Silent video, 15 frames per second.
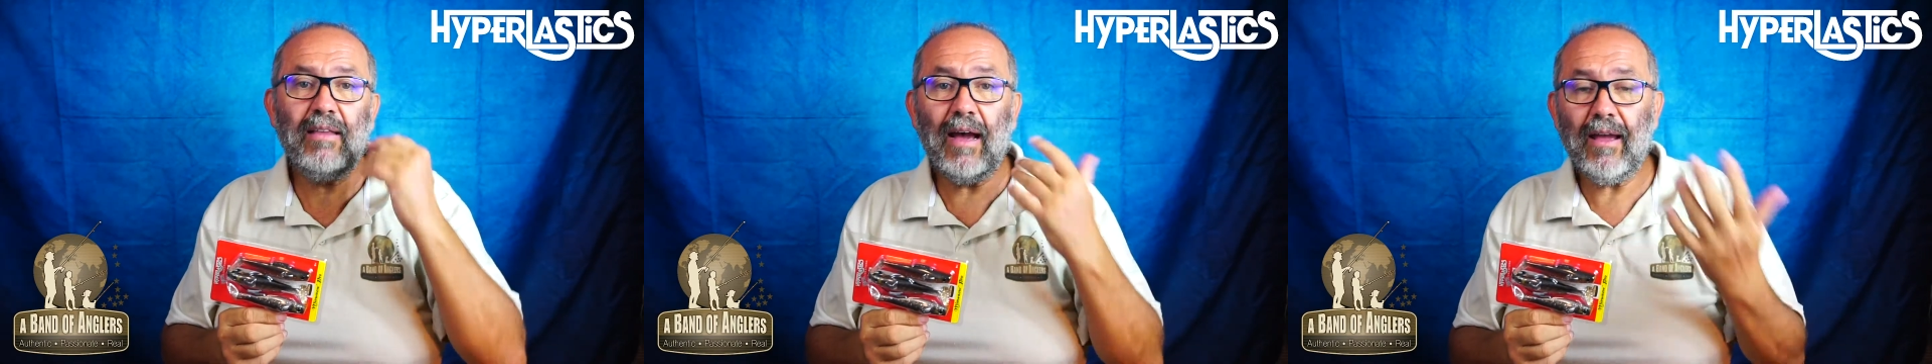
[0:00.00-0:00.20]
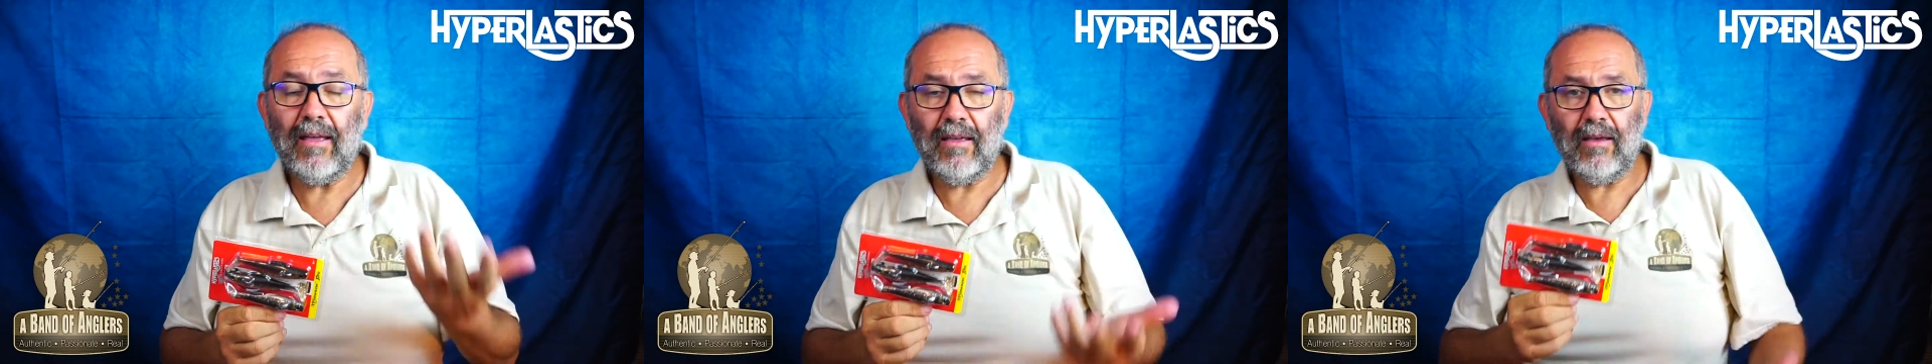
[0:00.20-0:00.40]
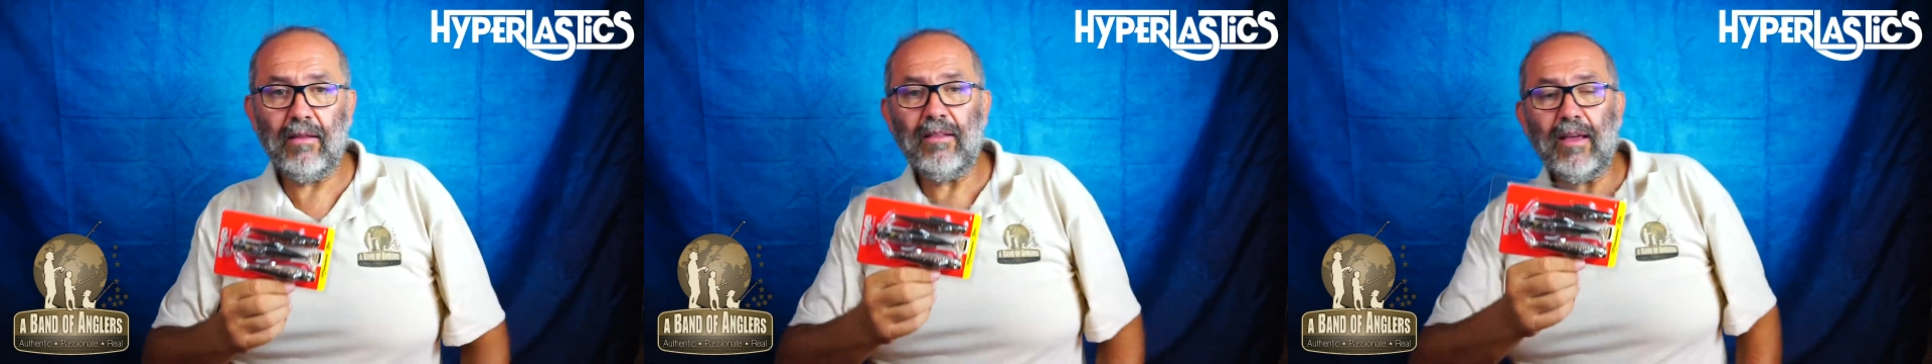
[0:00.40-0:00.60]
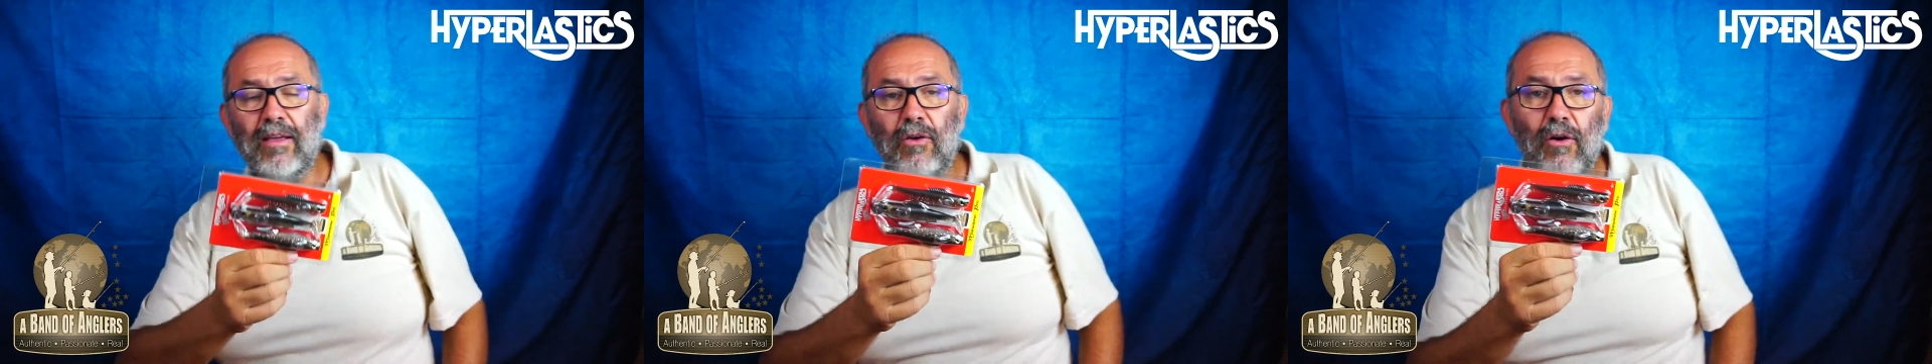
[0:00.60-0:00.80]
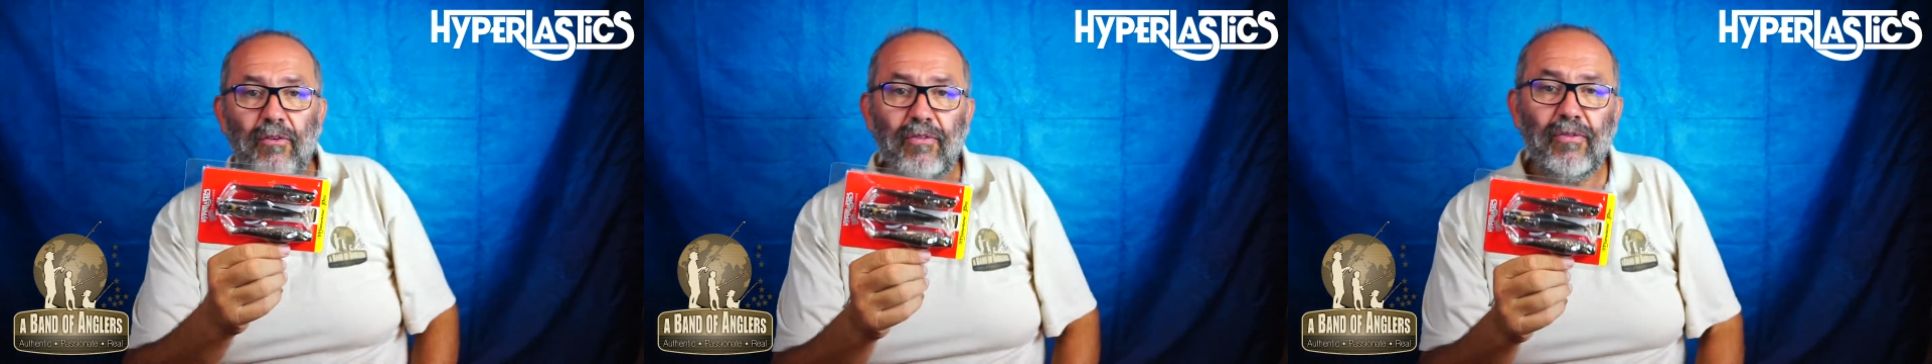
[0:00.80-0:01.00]

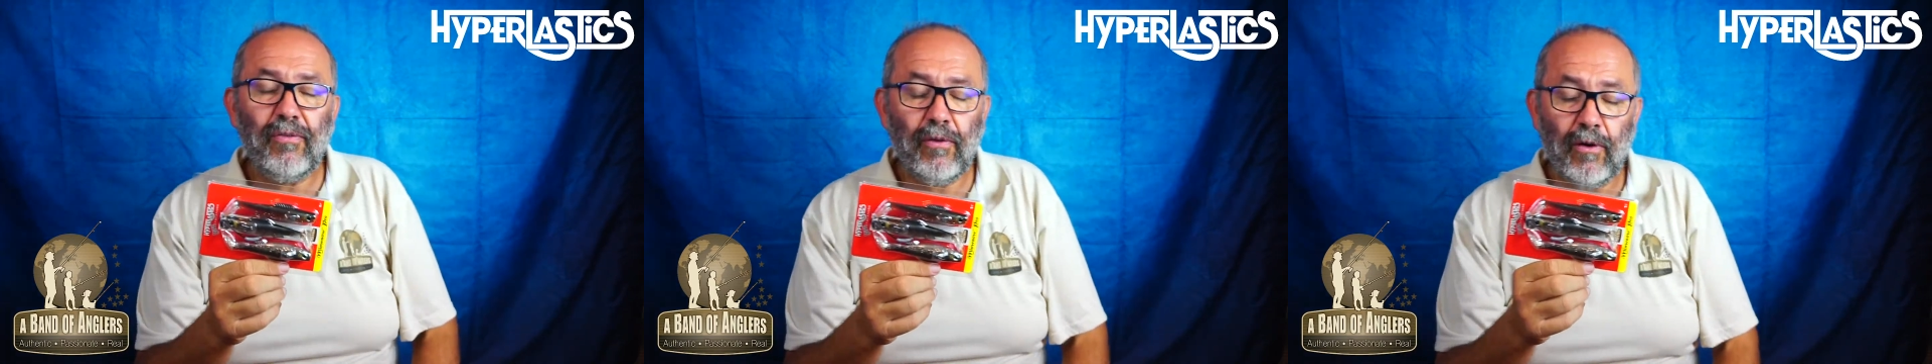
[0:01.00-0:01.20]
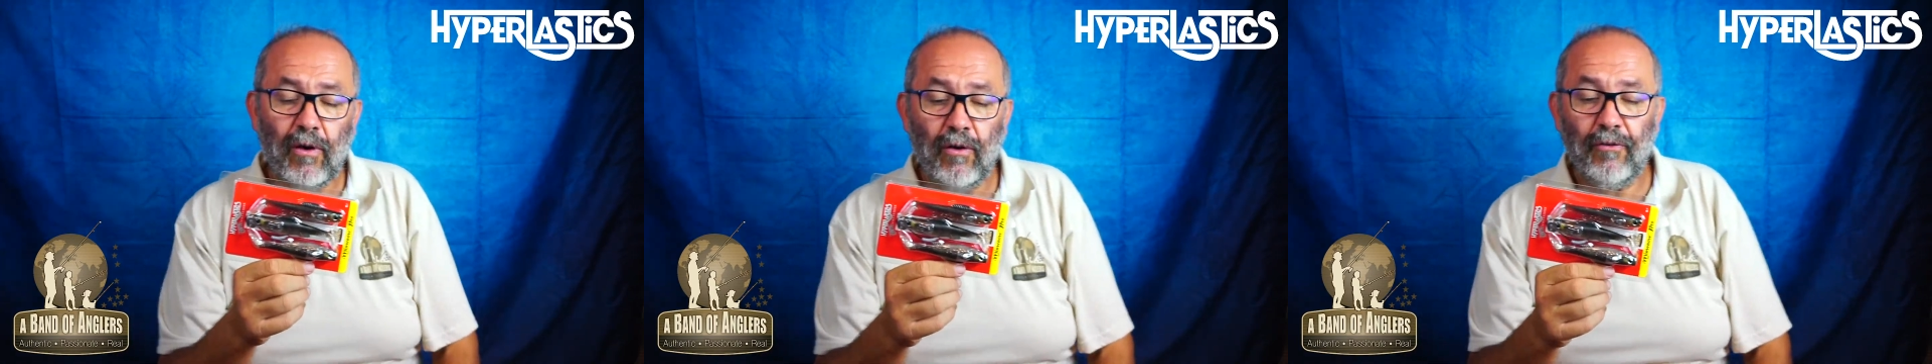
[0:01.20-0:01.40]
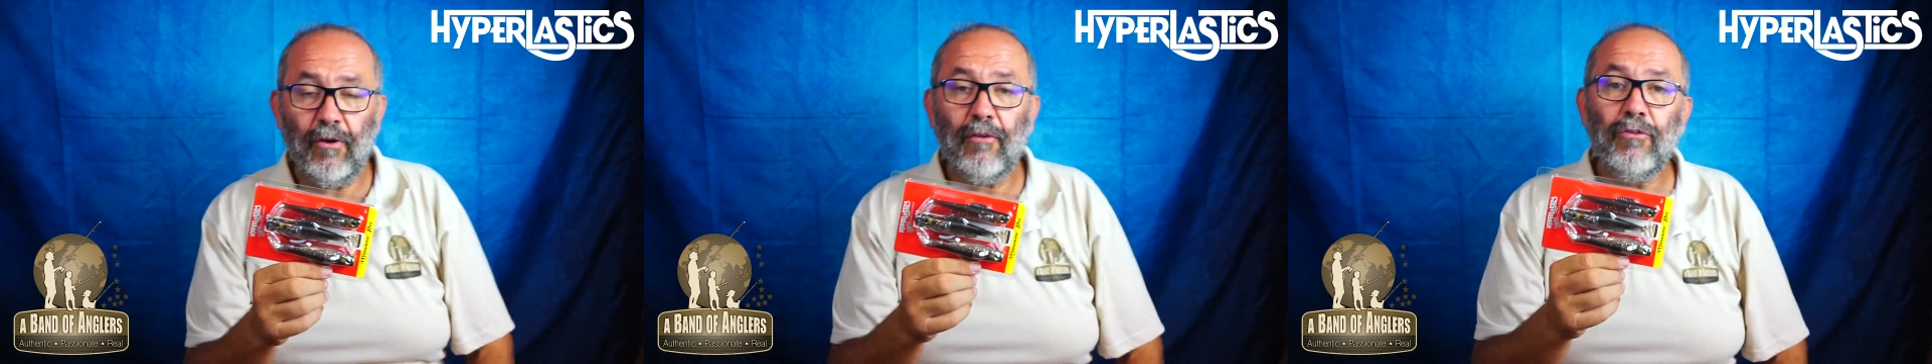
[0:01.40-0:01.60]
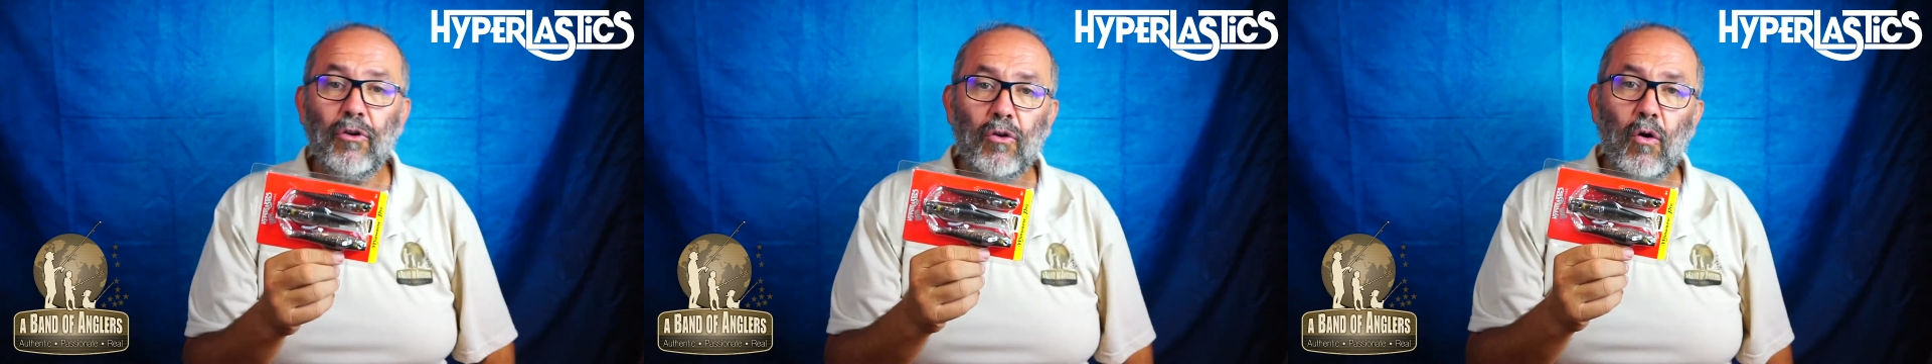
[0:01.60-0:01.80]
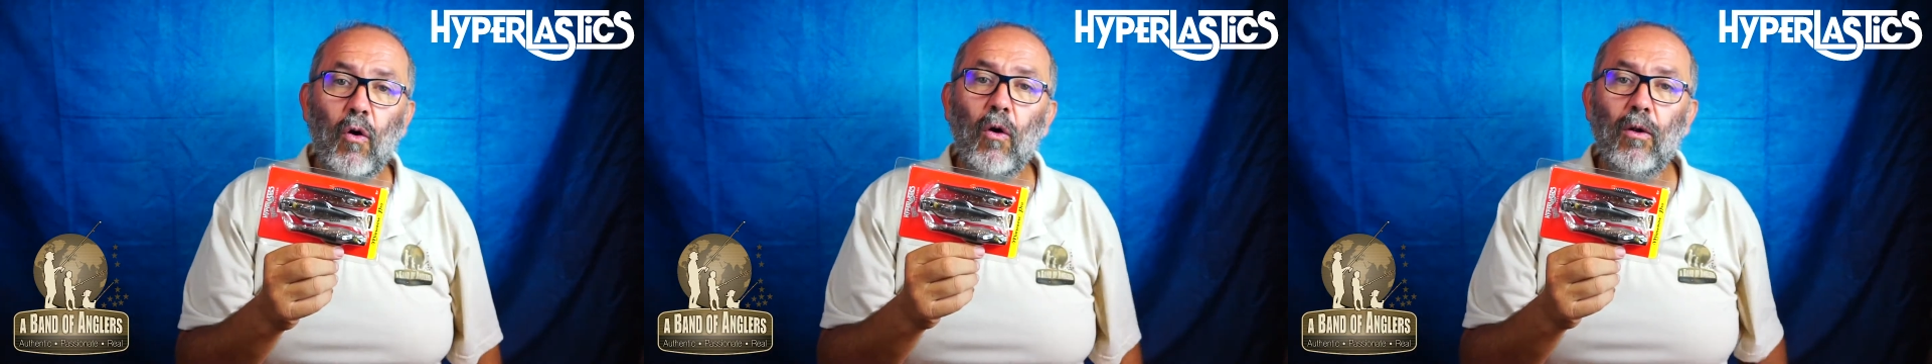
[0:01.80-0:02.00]
dying off of the
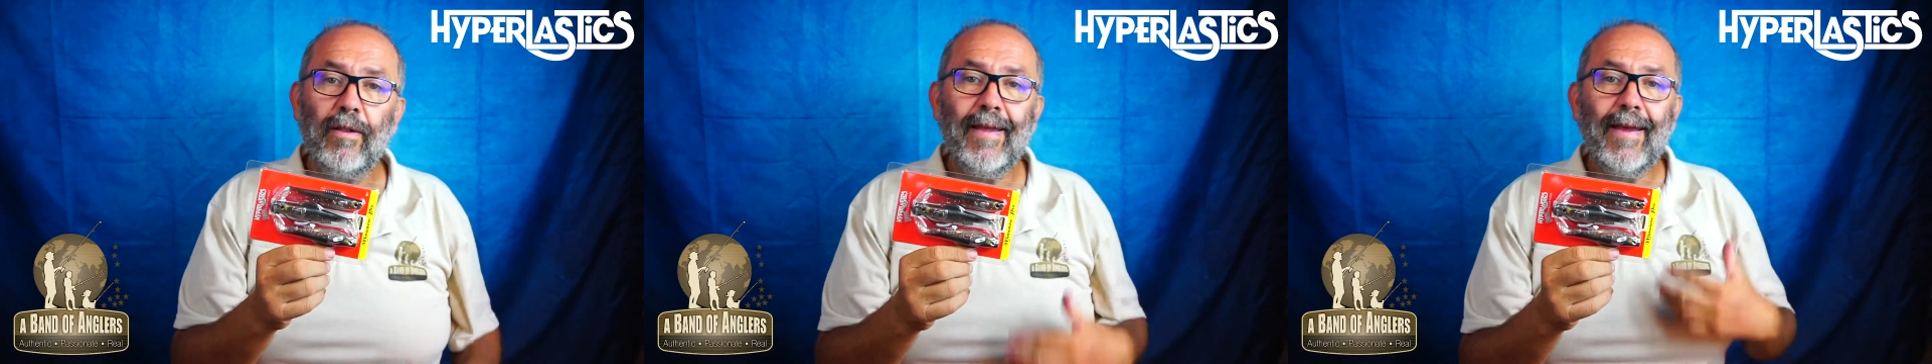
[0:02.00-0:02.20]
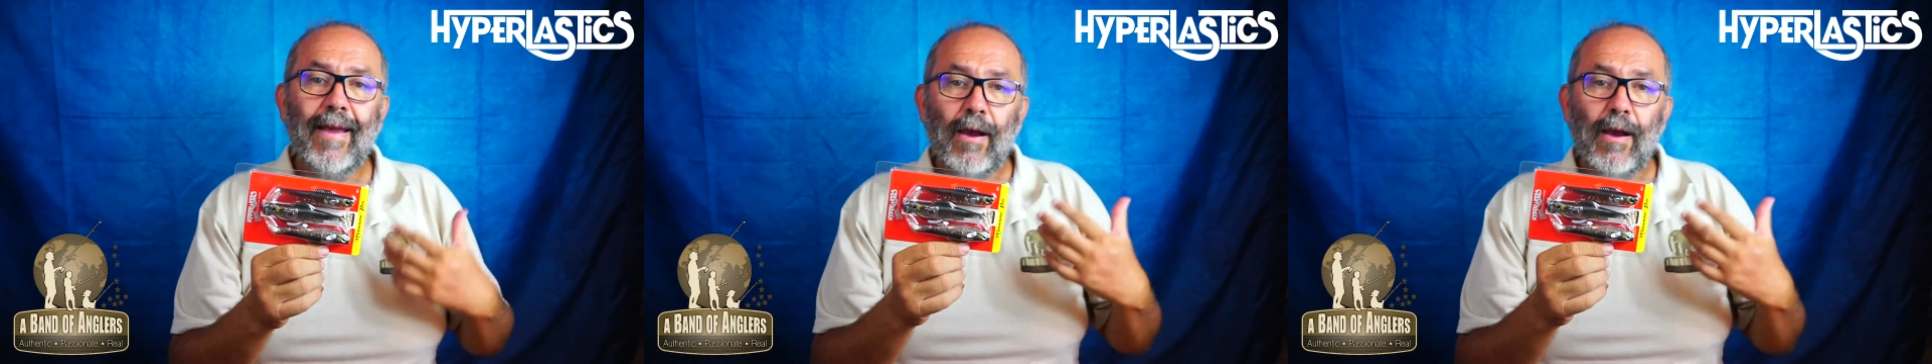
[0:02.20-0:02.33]
cold,